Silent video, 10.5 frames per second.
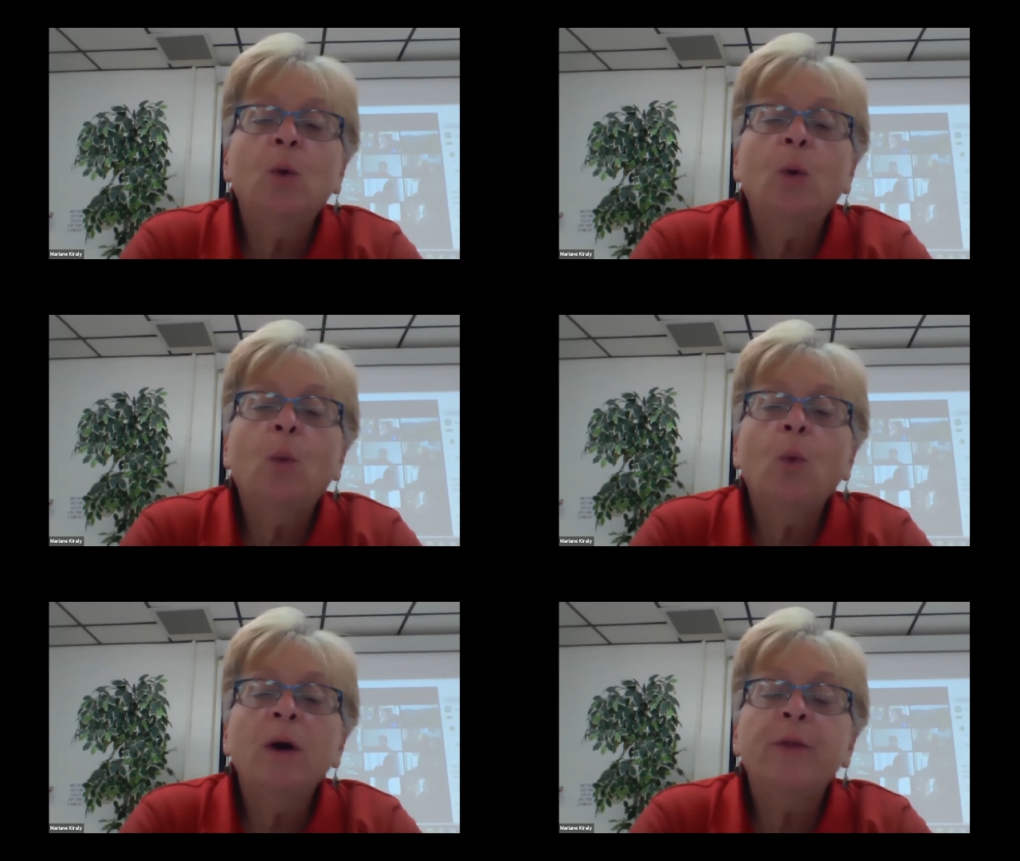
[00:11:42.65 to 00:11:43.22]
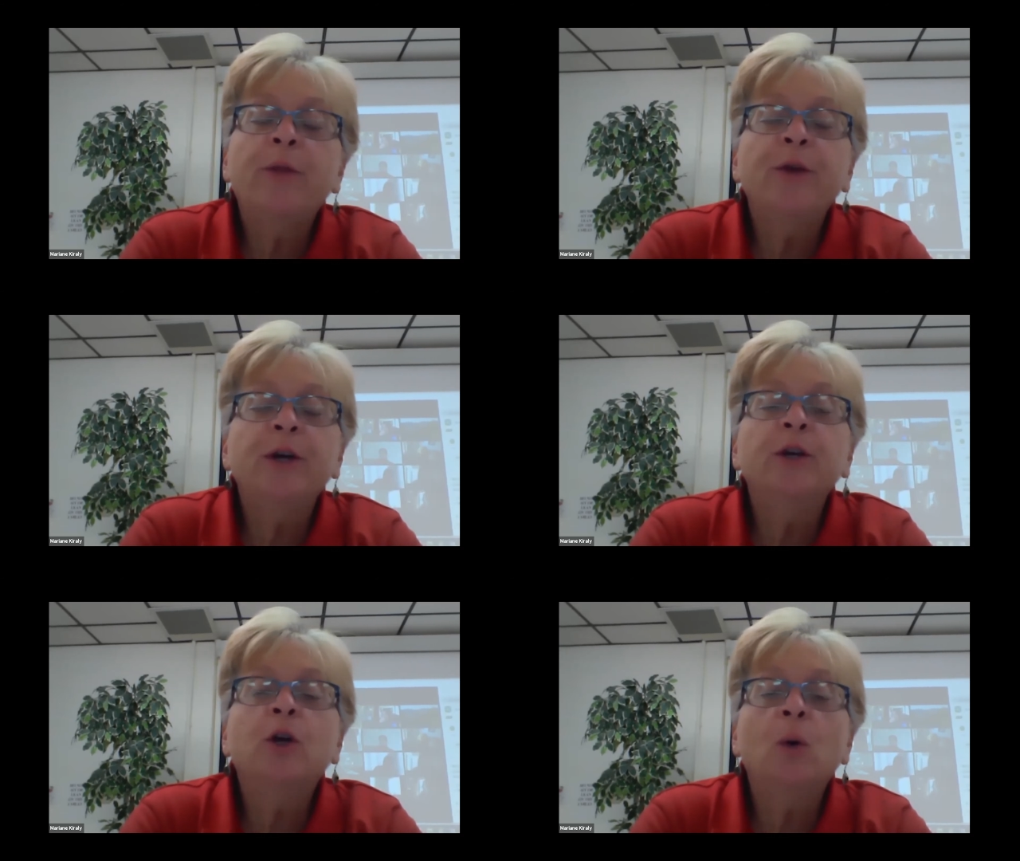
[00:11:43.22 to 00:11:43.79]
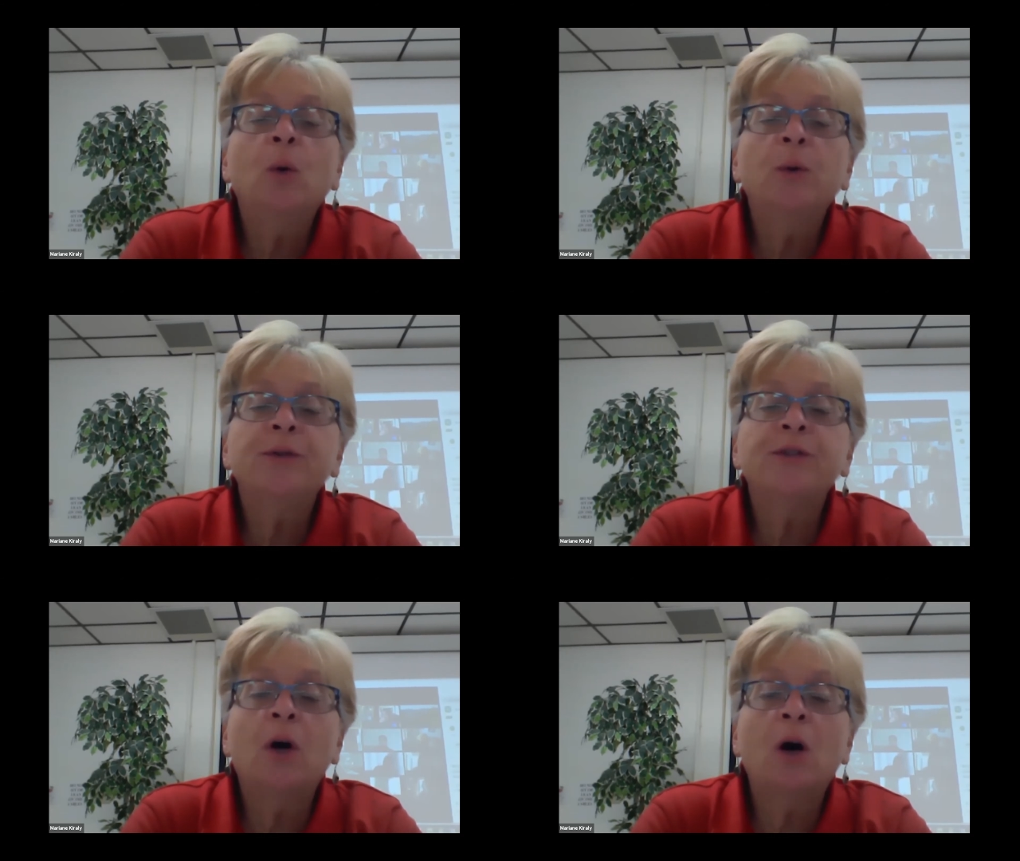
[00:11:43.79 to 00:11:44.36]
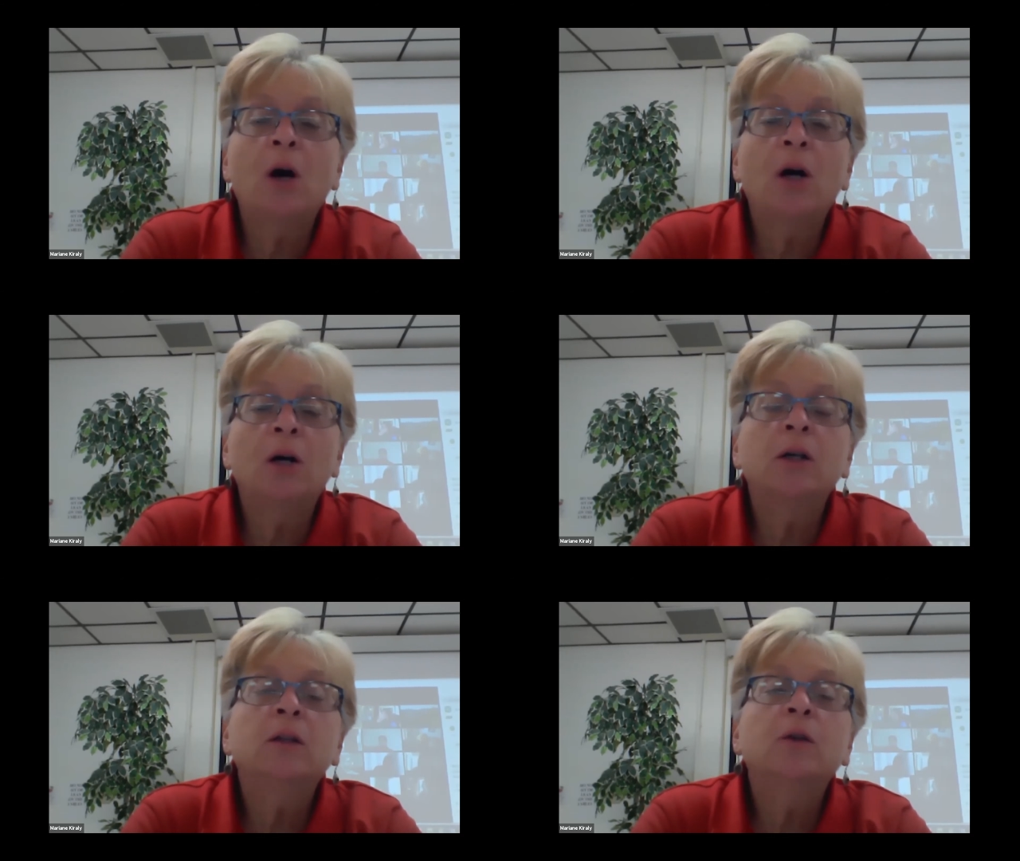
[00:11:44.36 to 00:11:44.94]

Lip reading: what their goals are